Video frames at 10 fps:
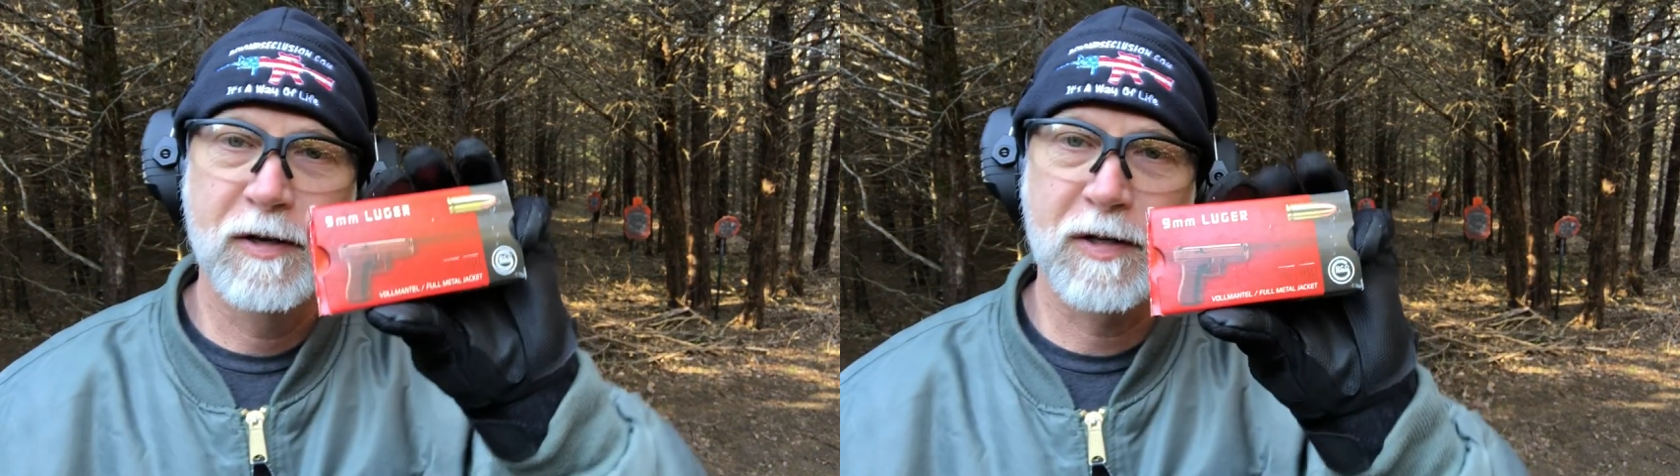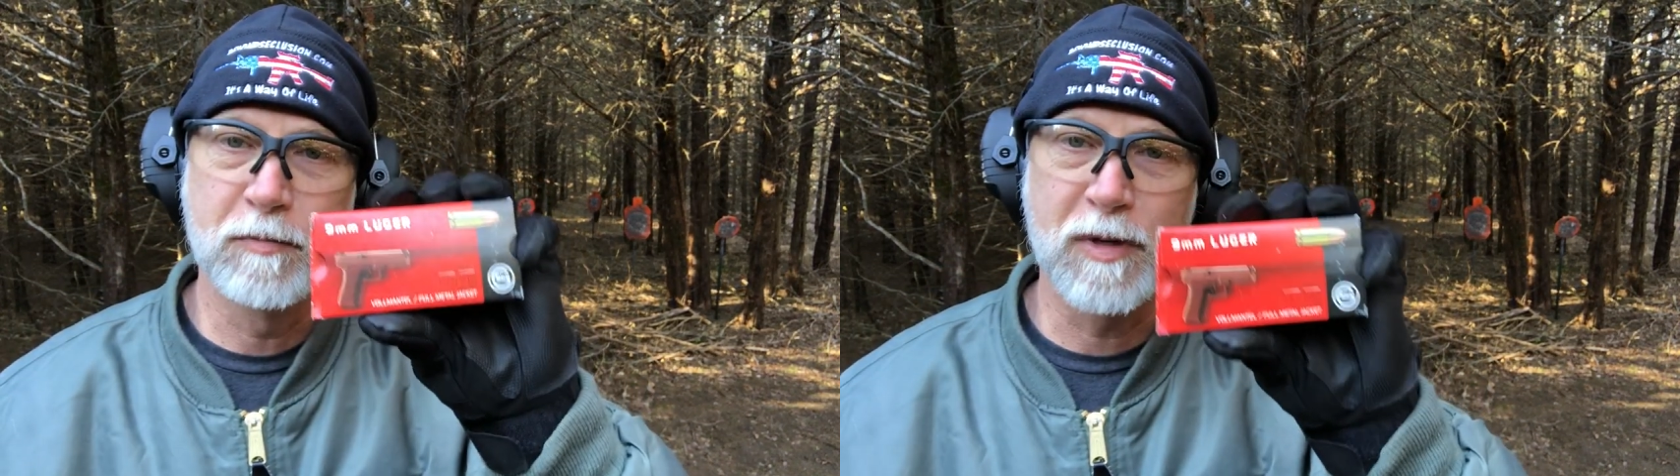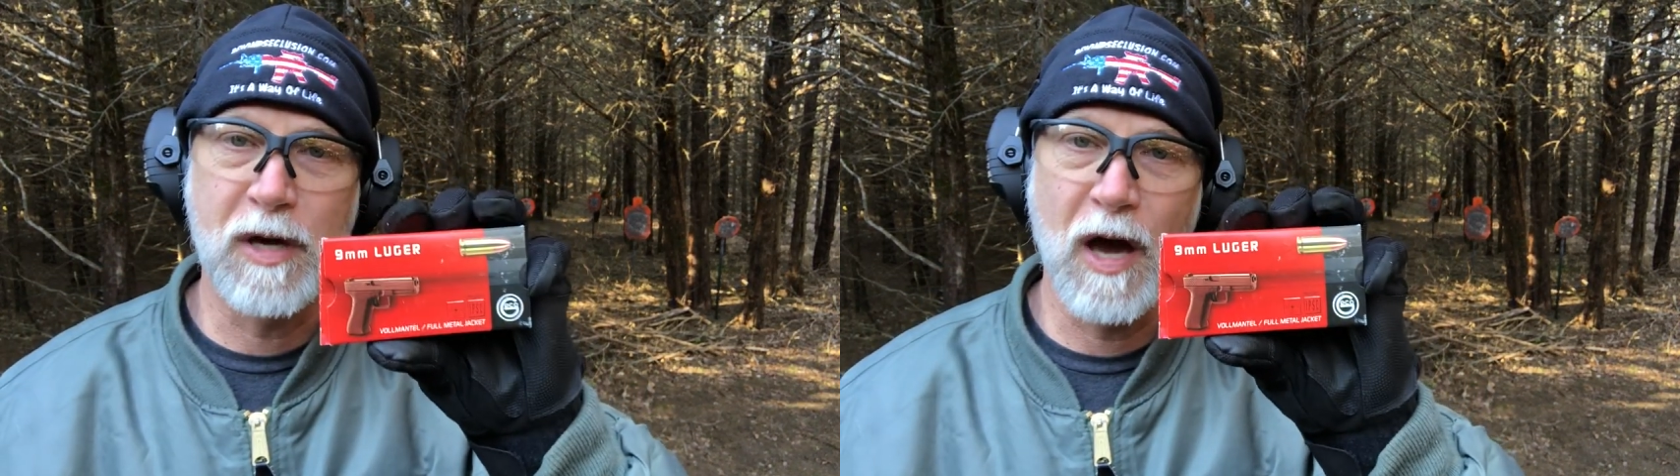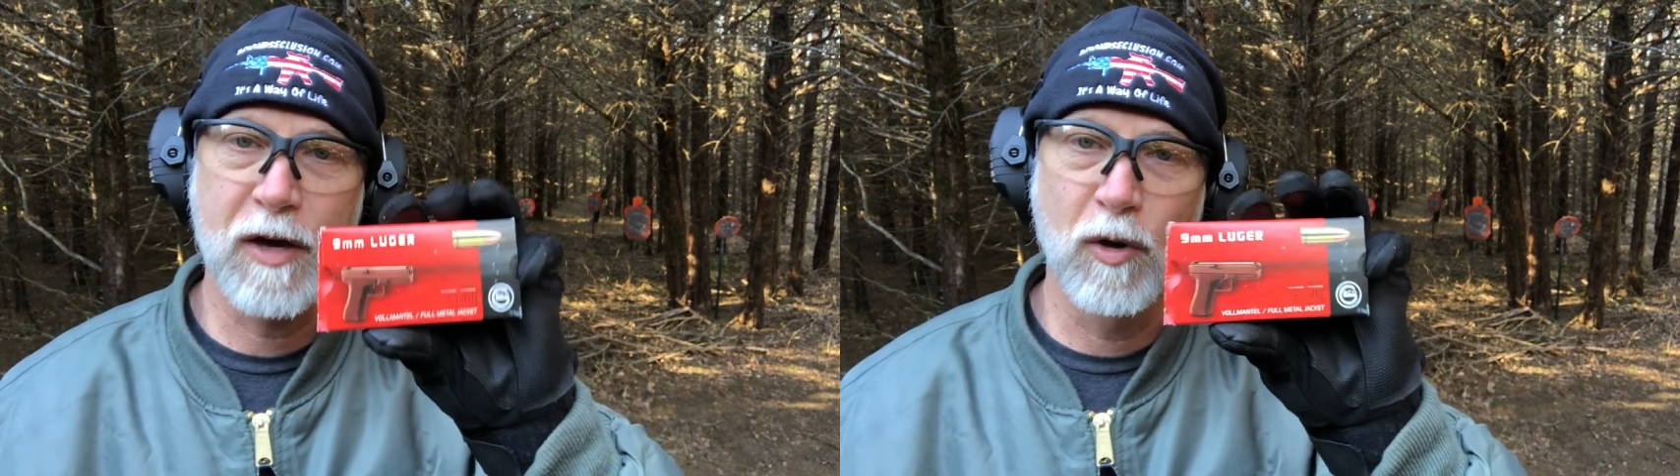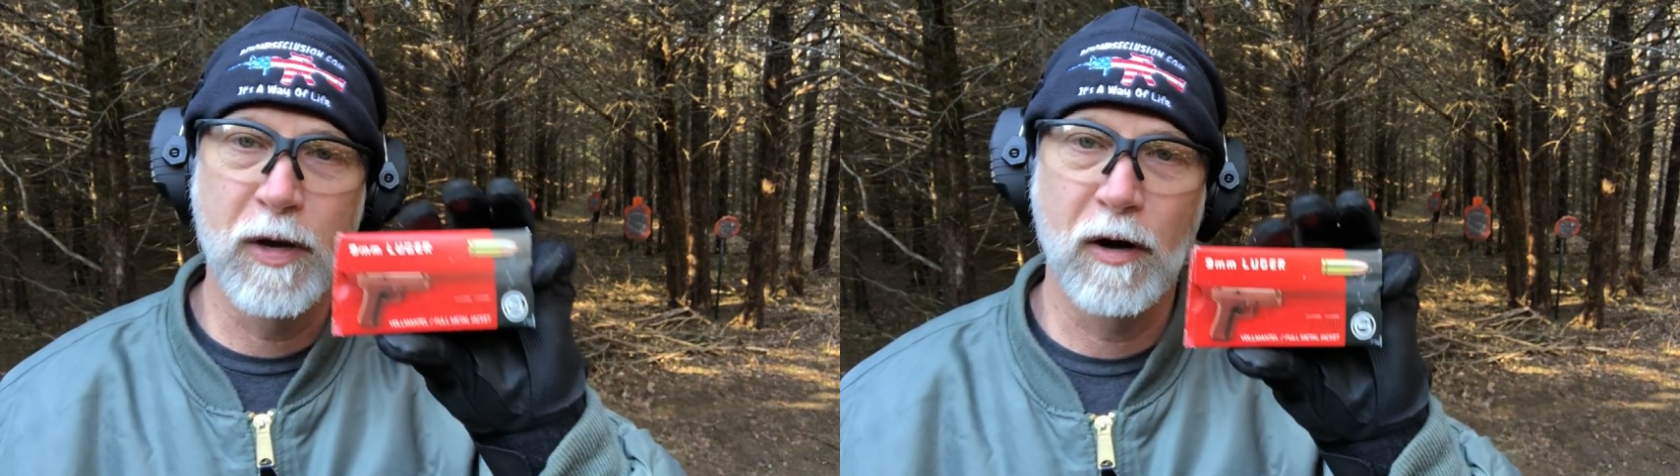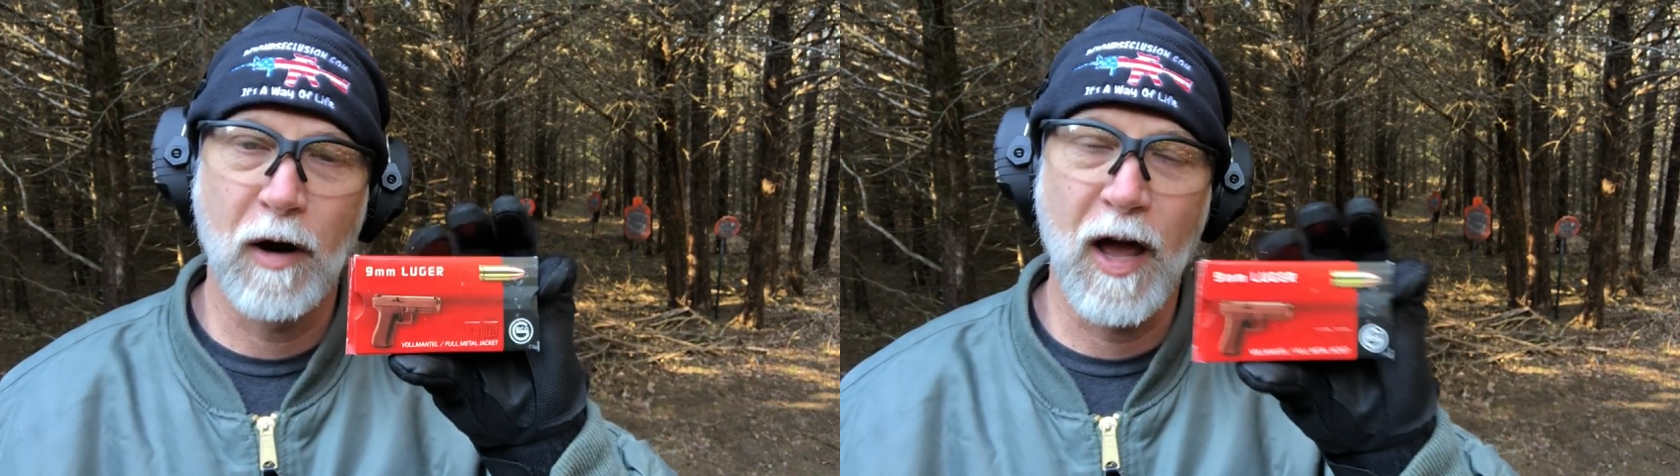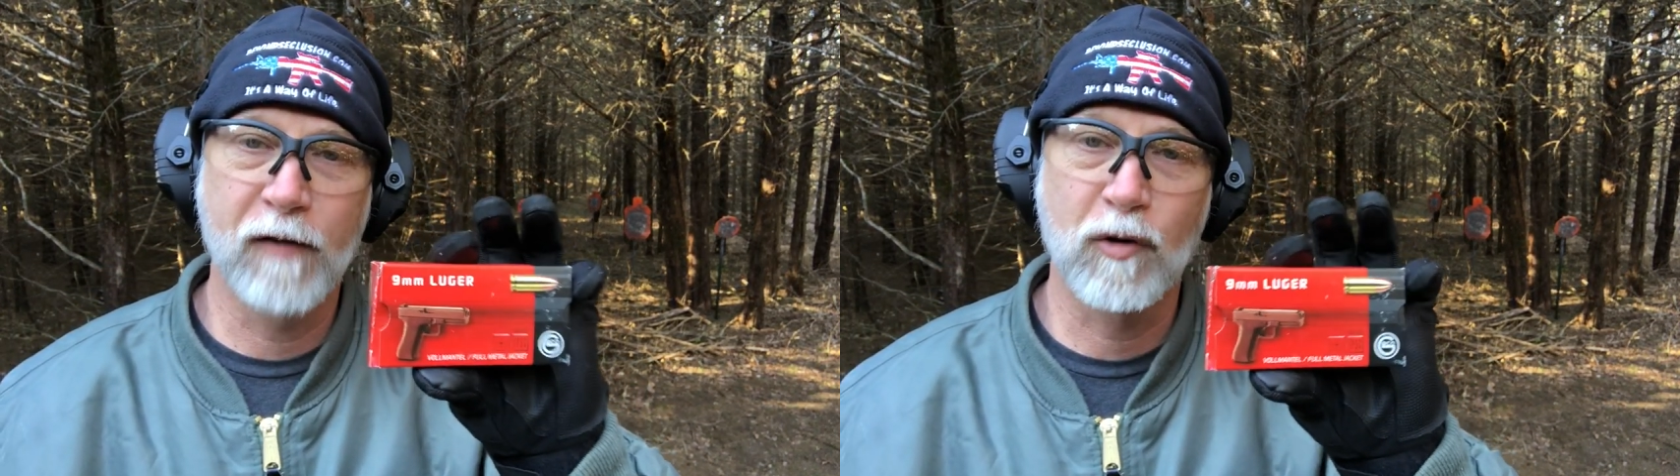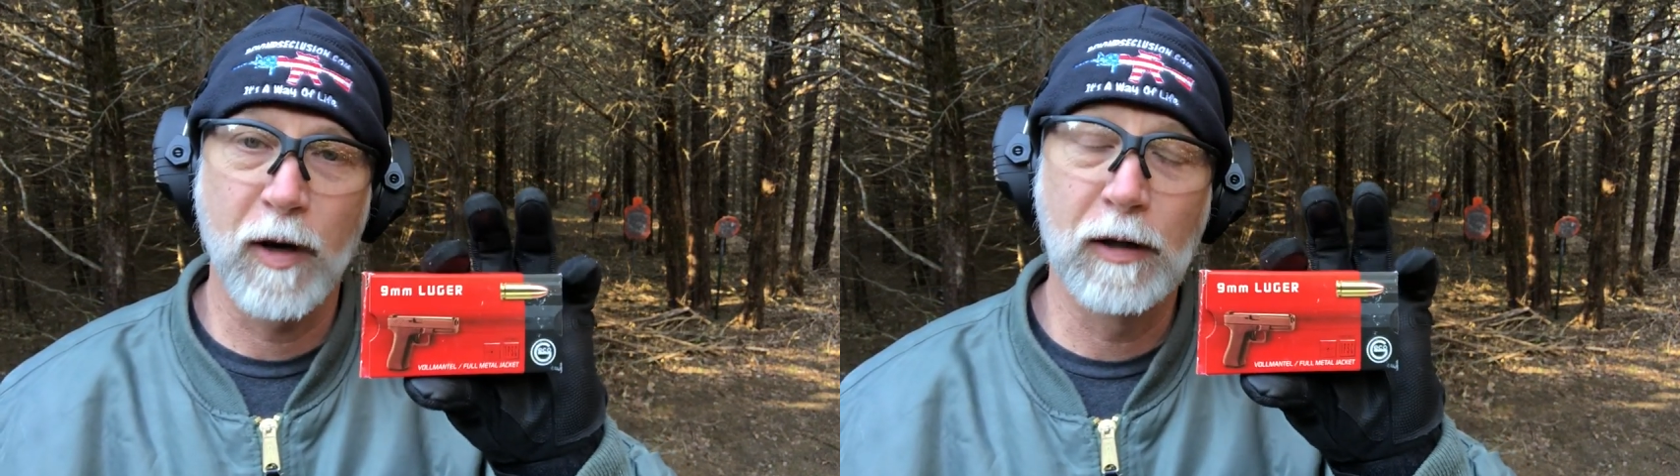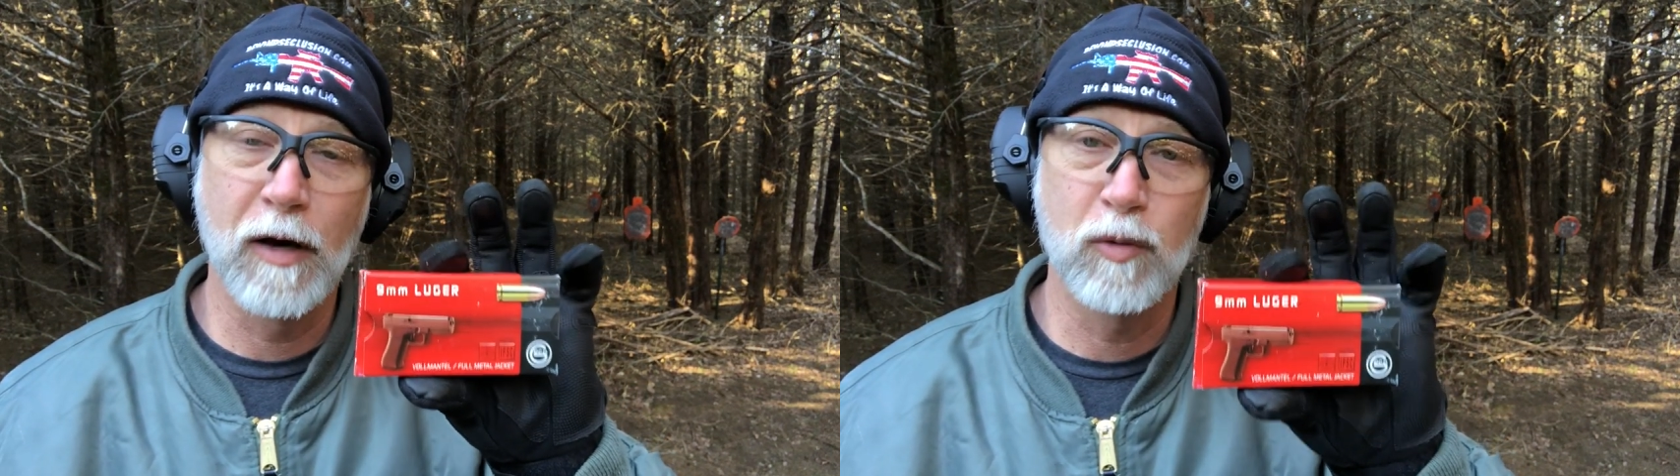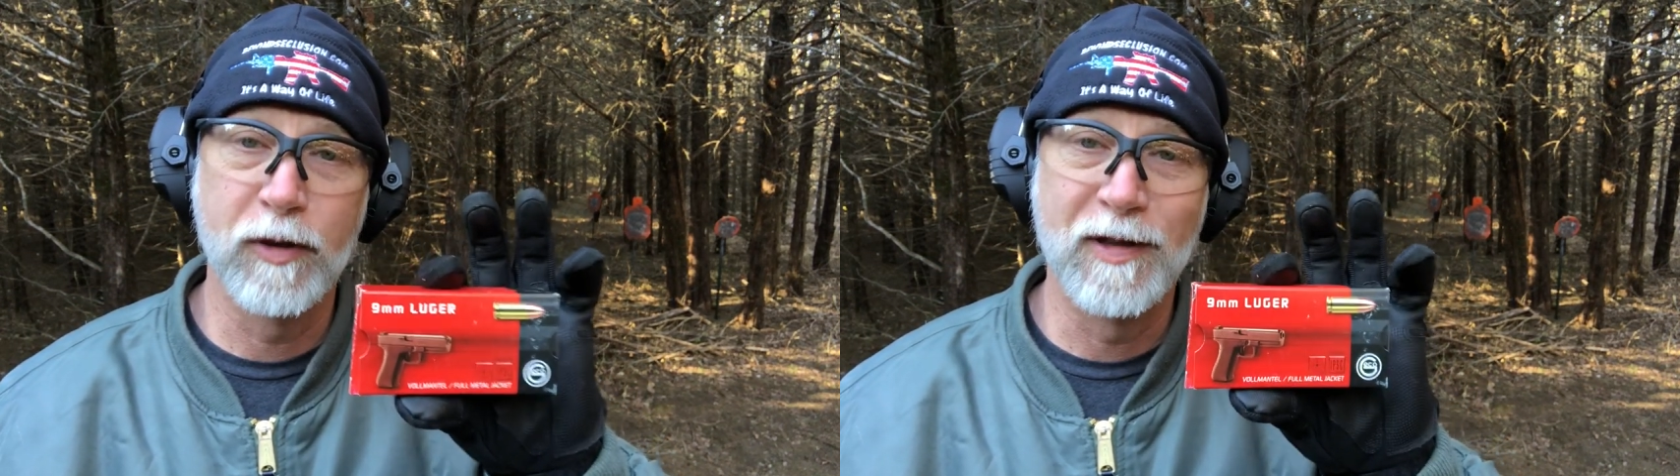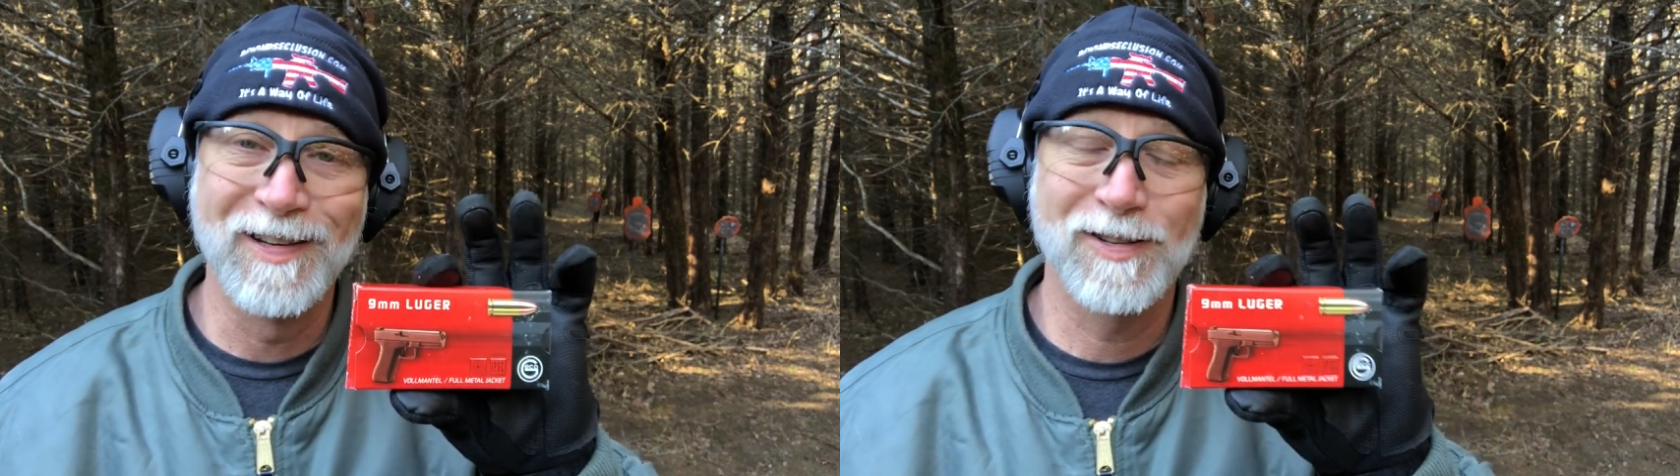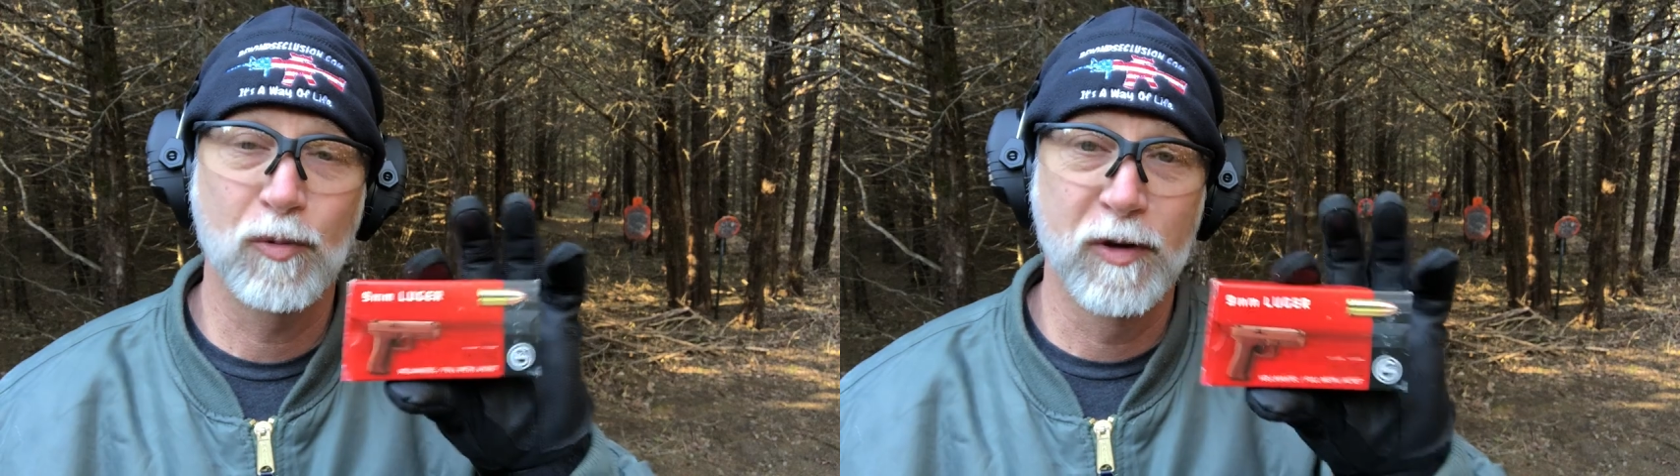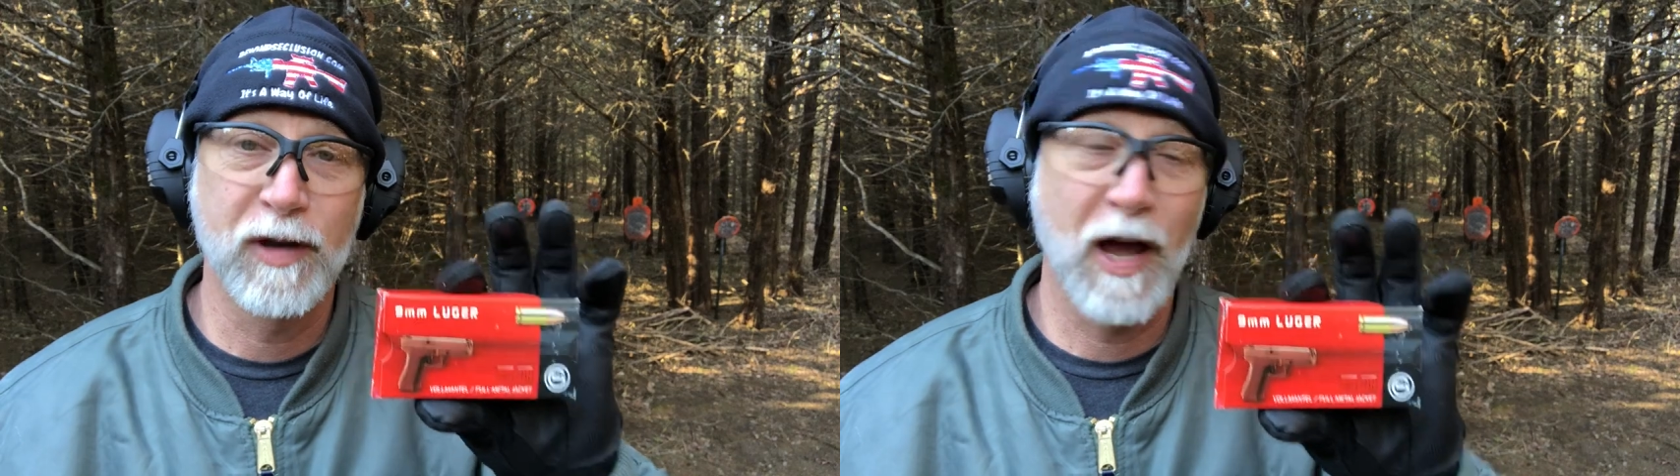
some Geco here. I have great luck with this, with